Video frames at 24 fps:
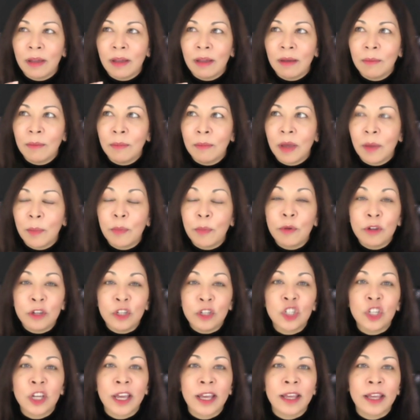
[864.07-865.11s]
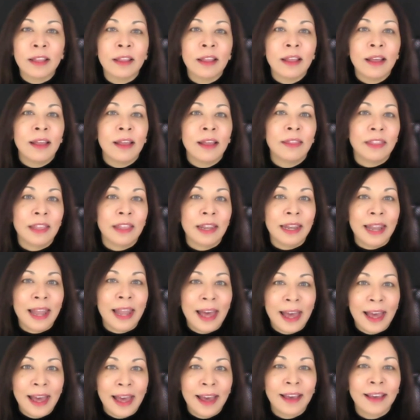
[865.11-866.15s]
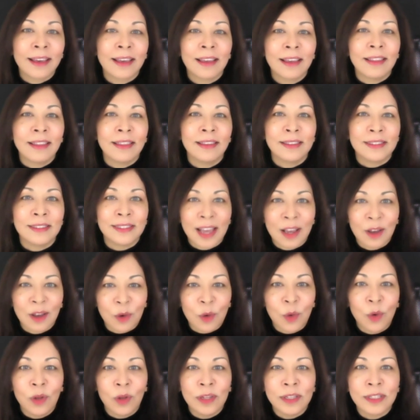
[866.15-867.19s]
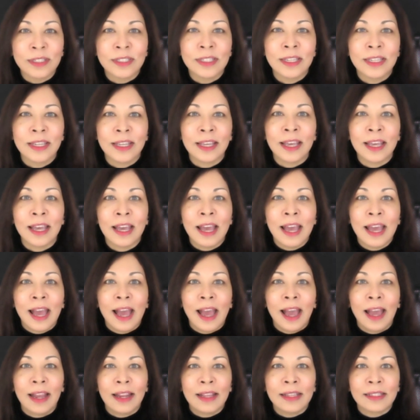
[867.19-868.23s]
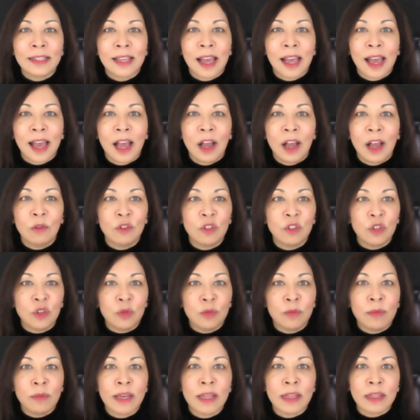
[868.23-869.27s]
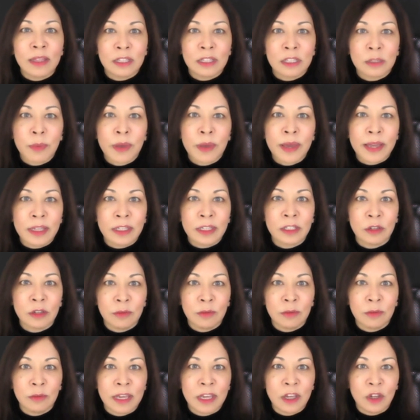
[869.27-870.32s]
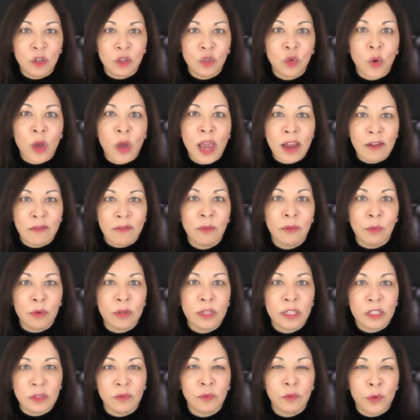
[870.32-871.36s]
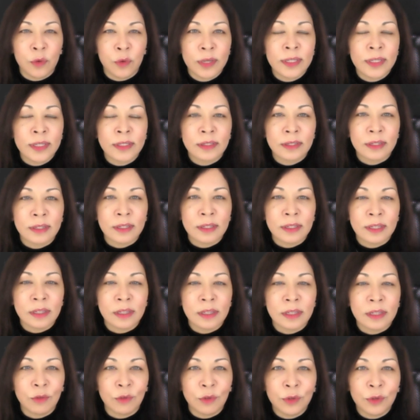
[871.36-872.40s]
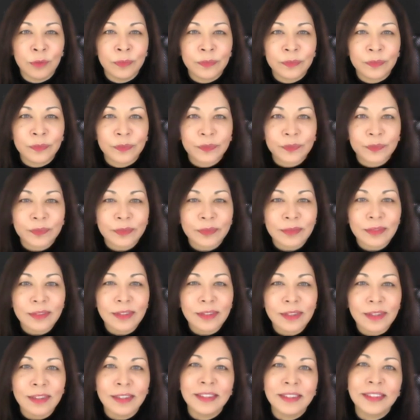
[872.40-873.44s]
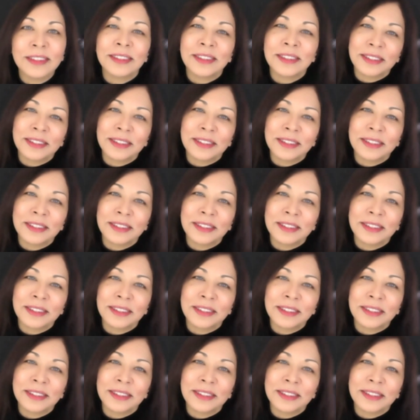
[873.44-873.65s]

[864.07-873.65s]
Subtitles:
appreciate the lag, the sound quality, and it's how do you make the space, so making sure everybody's voice is in the room. So